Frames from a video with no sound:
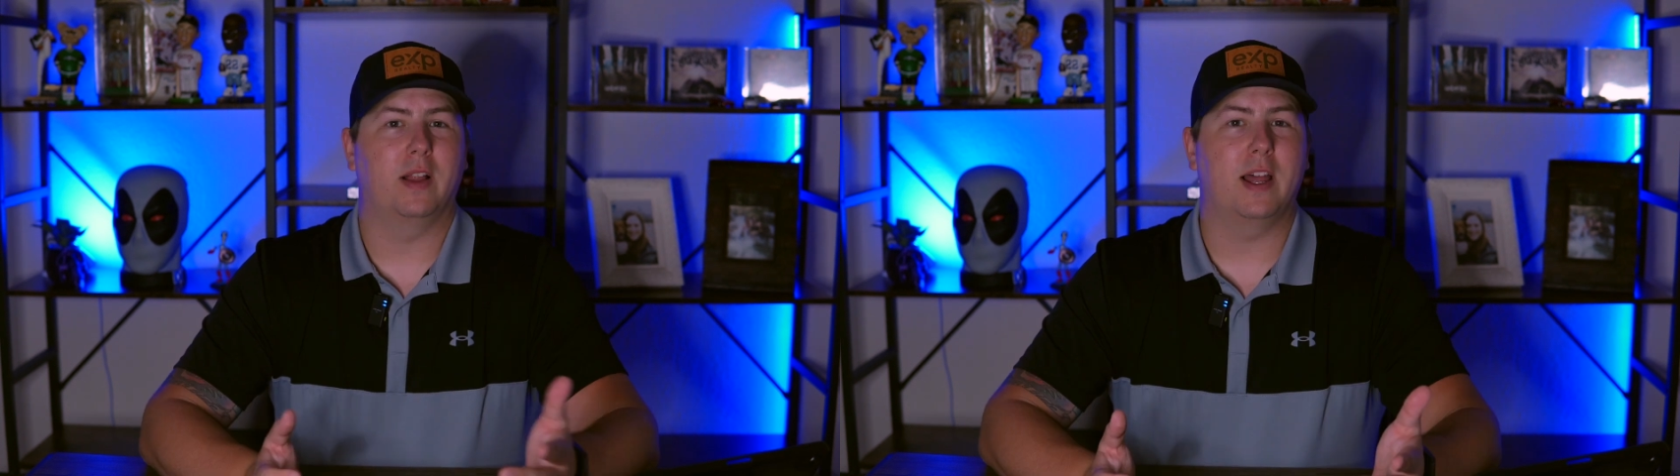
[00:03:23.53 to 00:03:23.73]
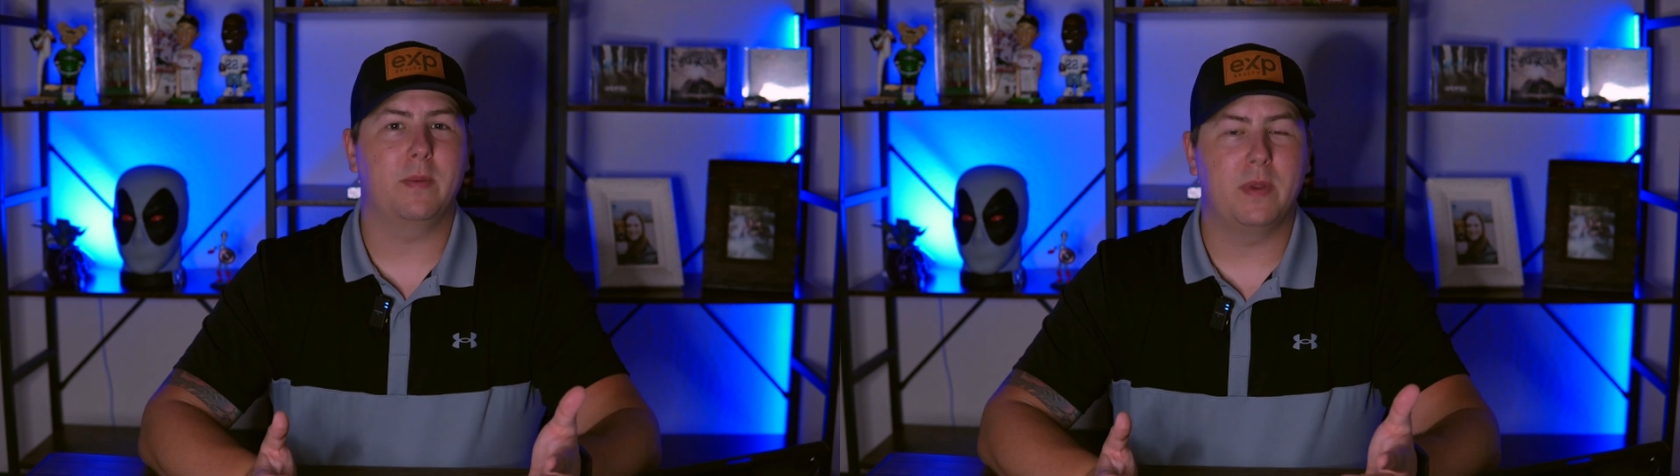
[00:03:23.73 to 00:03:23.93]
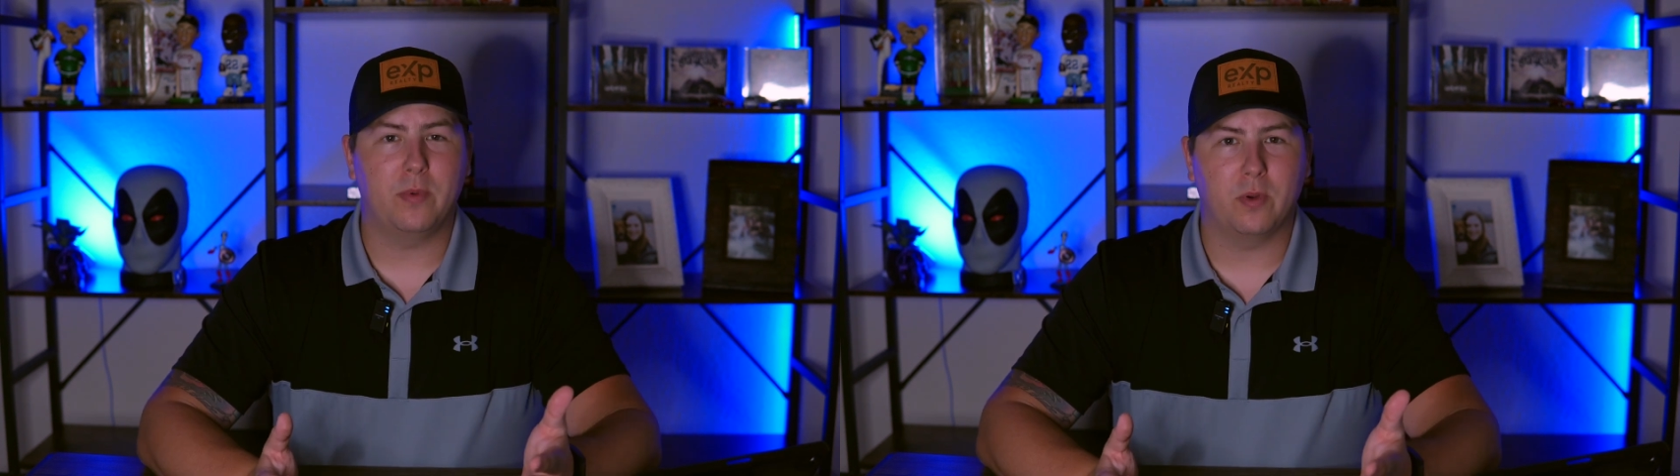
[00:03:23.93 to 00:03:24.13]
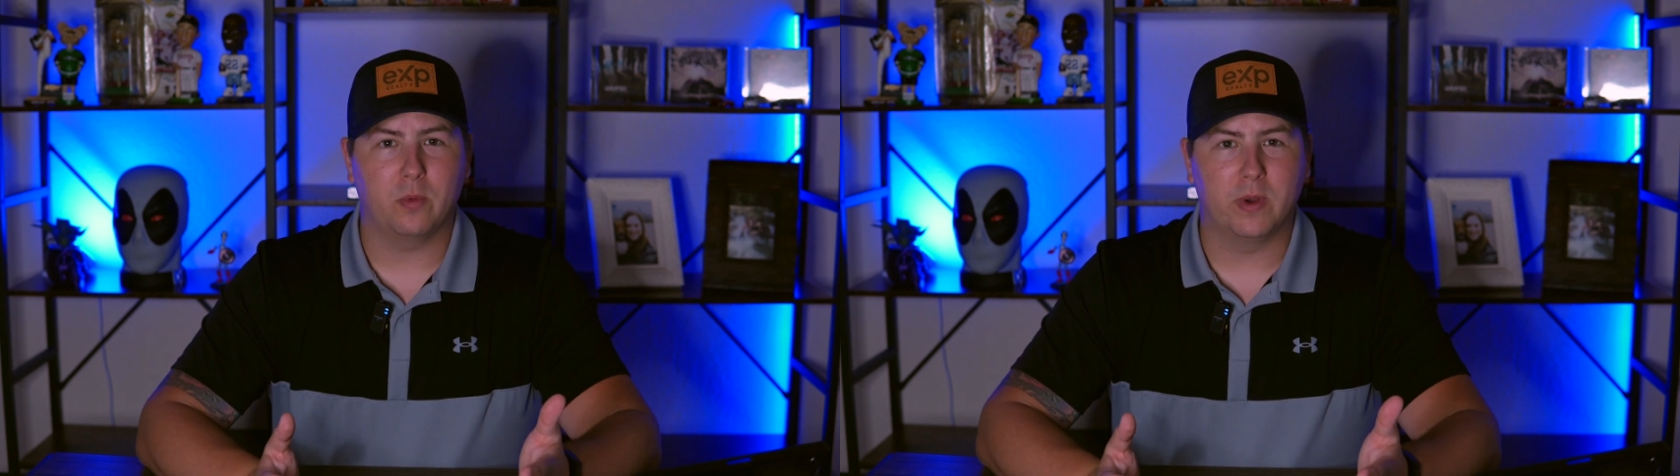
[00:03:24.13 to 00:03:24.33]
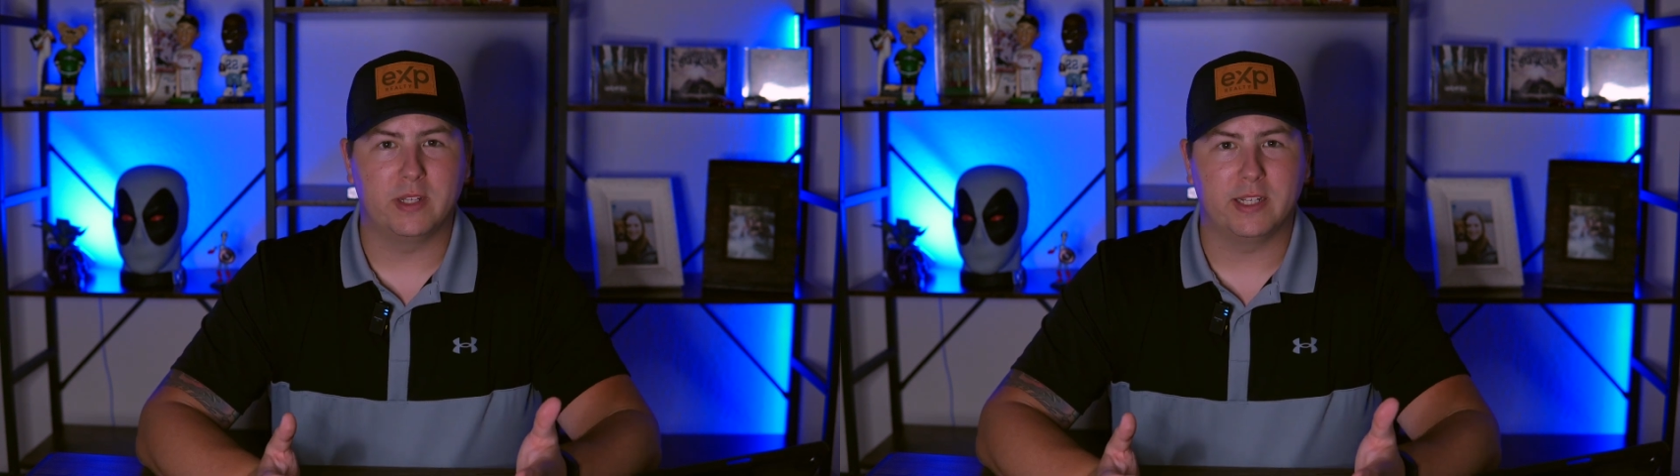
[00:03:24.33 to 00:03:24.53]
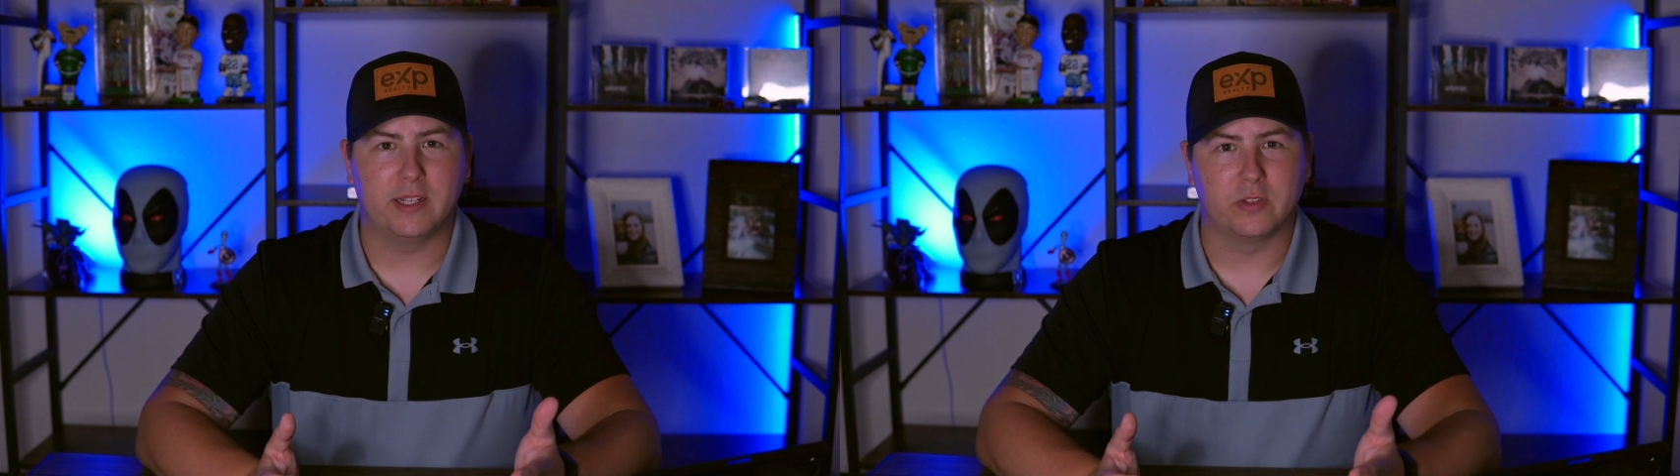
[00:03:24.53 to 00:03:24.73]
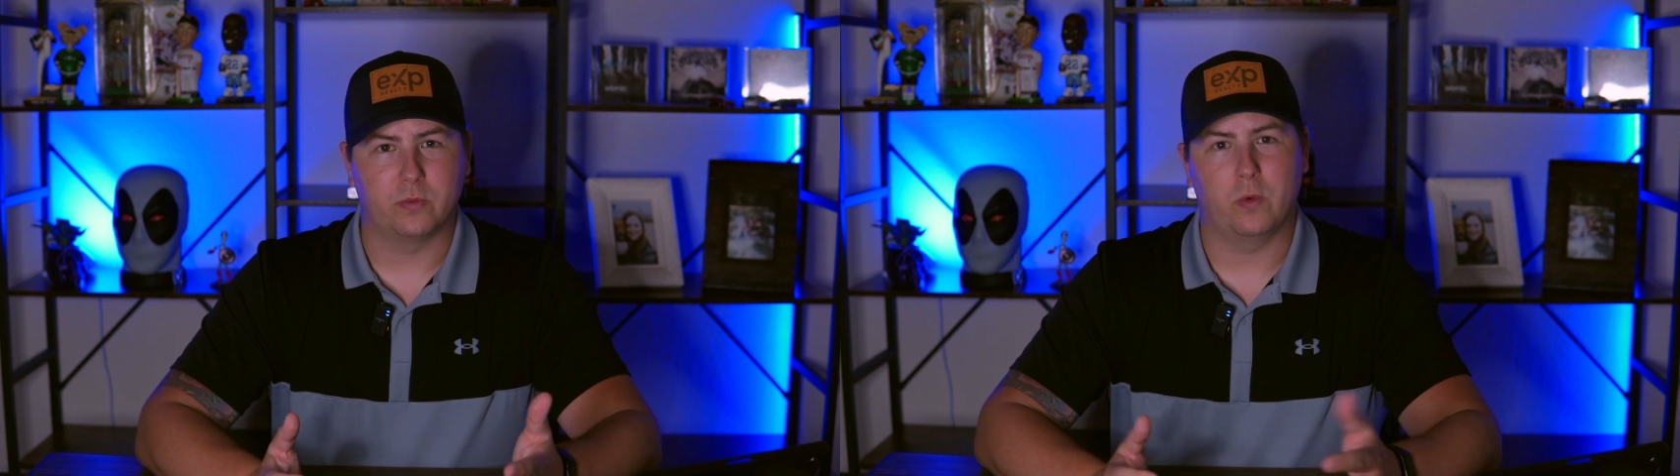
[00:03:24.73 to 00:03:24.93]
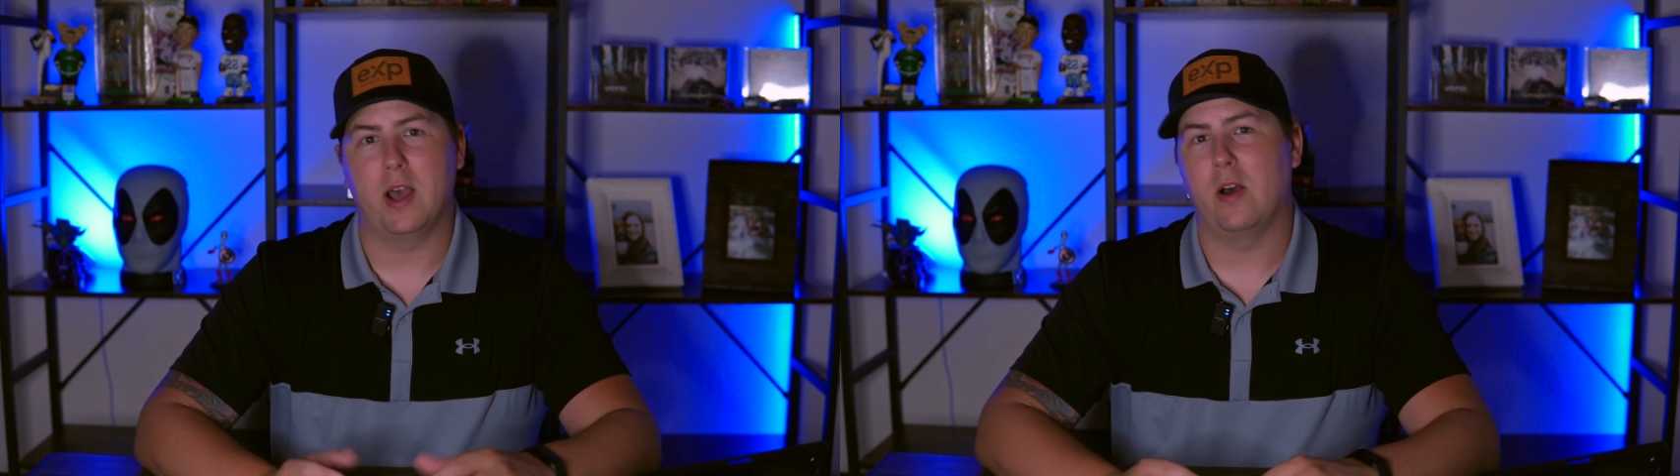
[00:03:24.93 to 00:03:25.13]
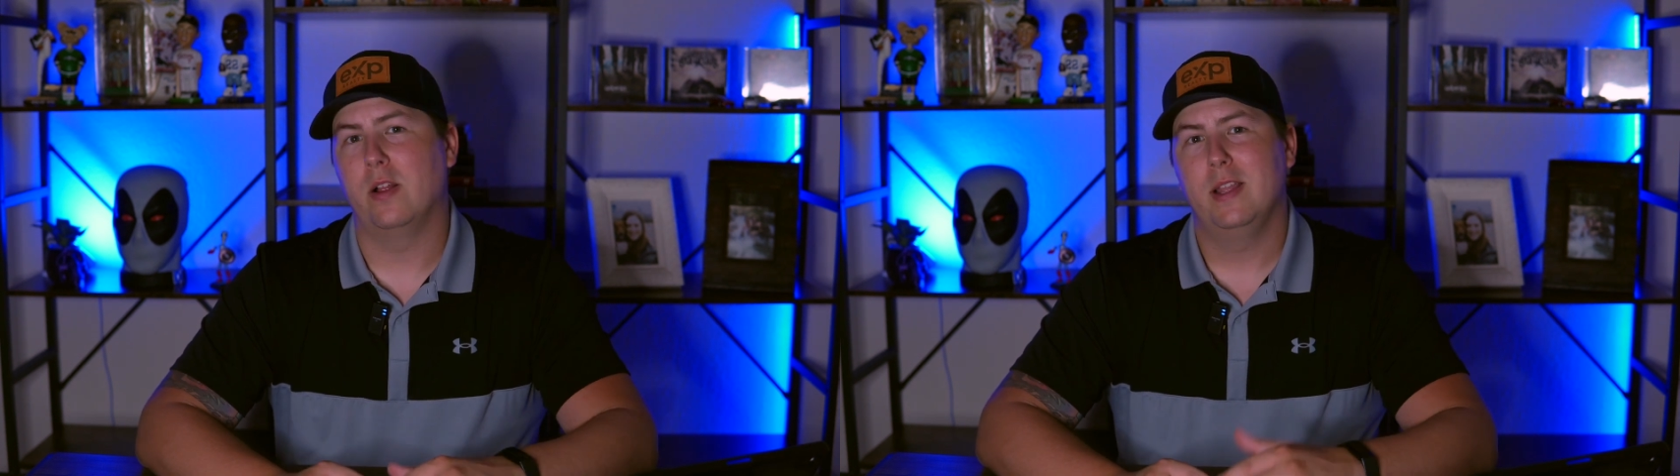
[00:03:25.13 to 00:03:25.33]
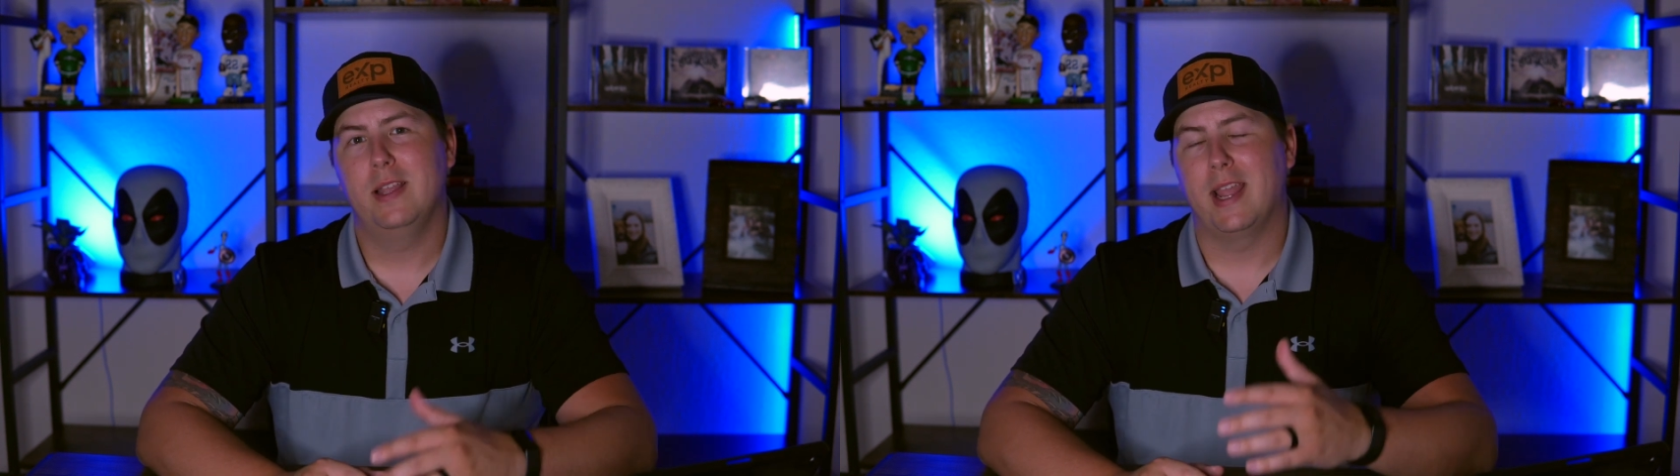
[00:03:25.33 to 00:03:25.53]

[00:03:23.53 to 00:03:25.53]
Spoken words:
A lot of people are renting as well,